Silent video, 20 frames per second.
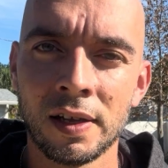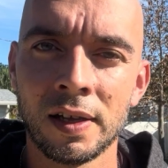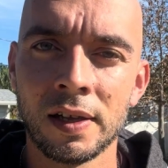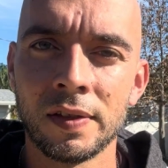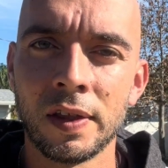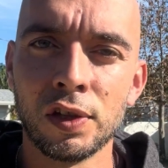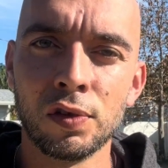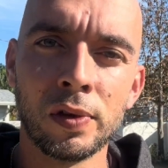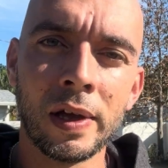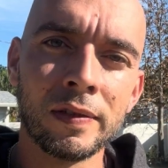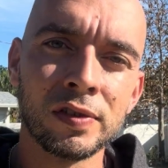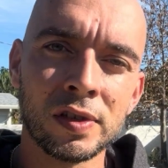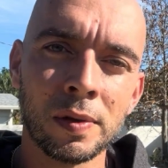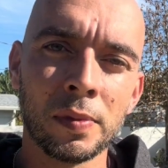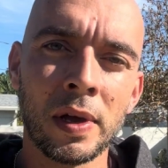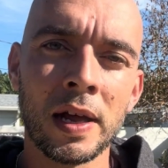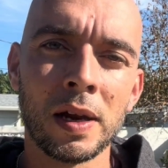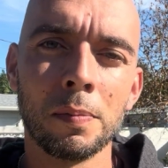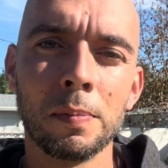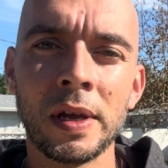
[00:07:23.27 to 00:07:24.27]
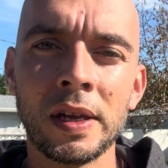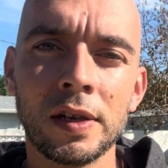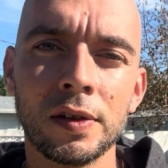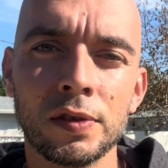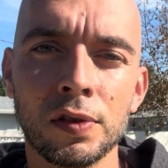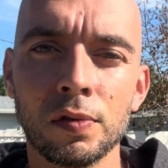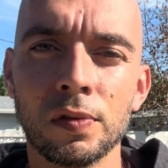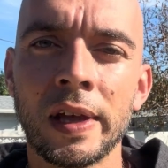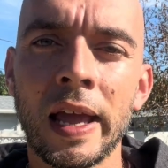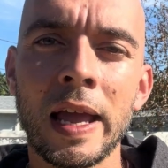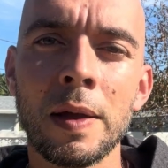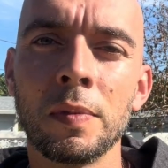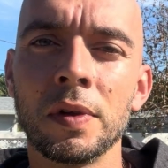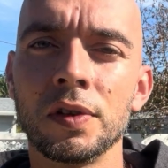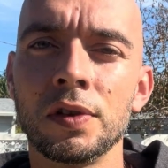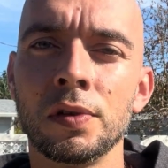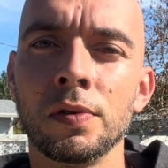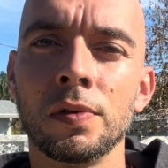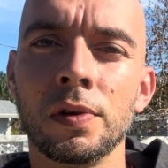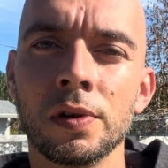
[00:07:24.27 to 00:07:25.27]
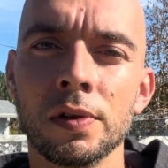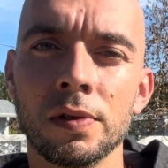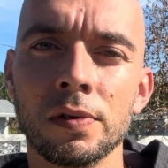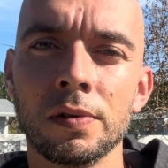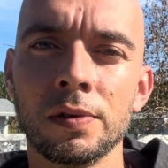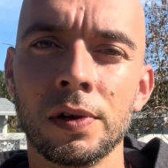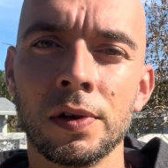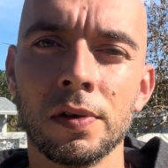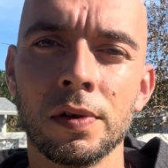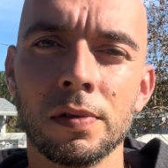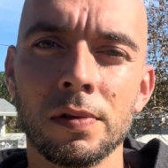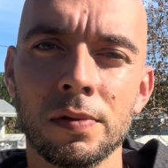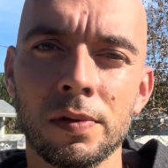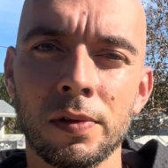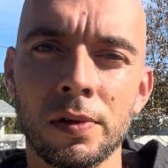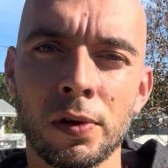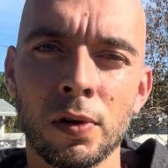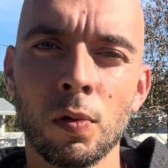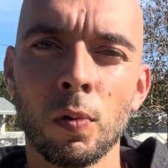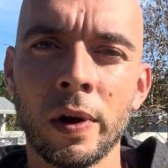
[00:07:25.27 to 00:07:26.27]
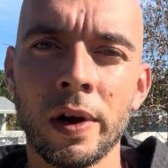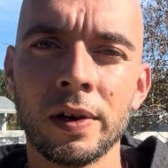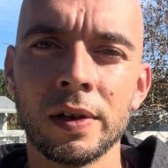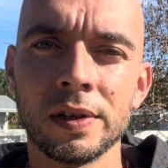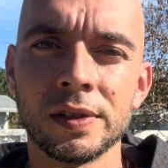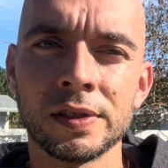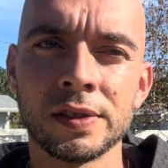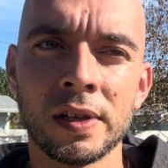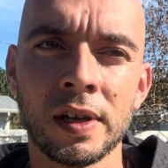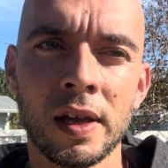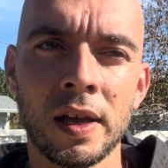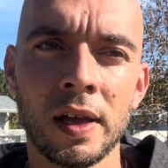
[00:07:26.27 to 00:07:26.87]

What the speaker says: that you gave some kind of meaning to came into your awareness